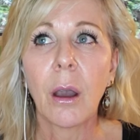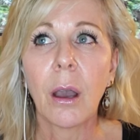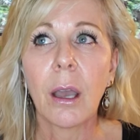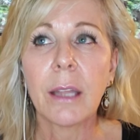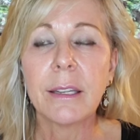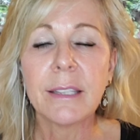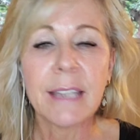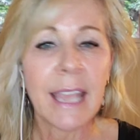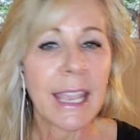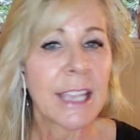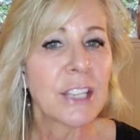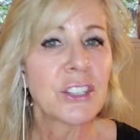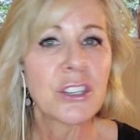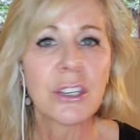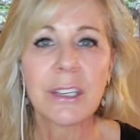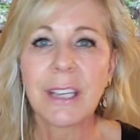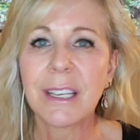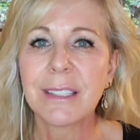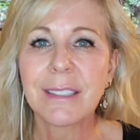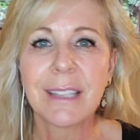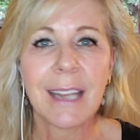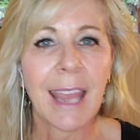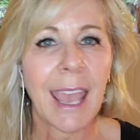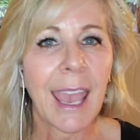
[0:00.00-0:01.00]
nature
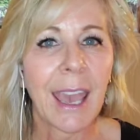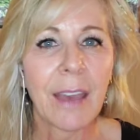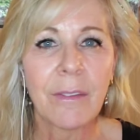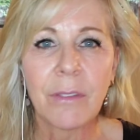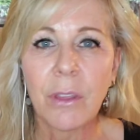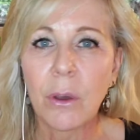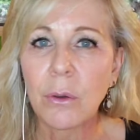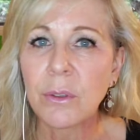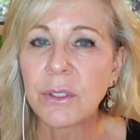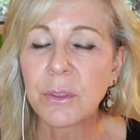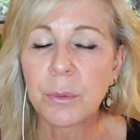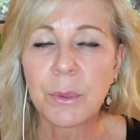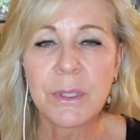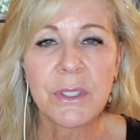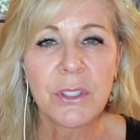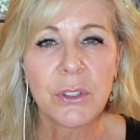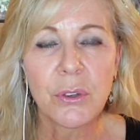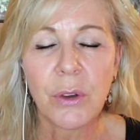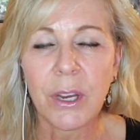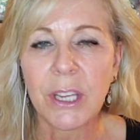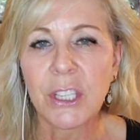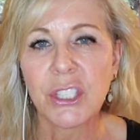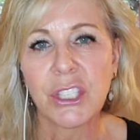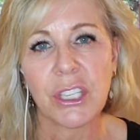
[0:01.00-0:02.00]
doesn't have those
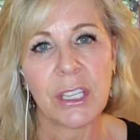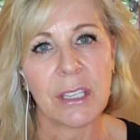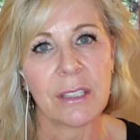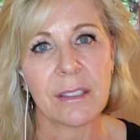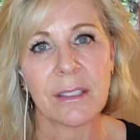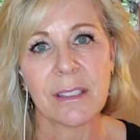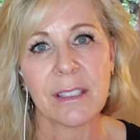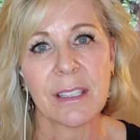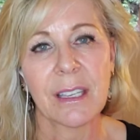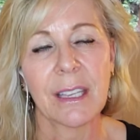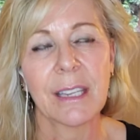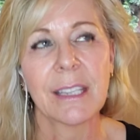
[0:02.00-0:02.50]
restrictions.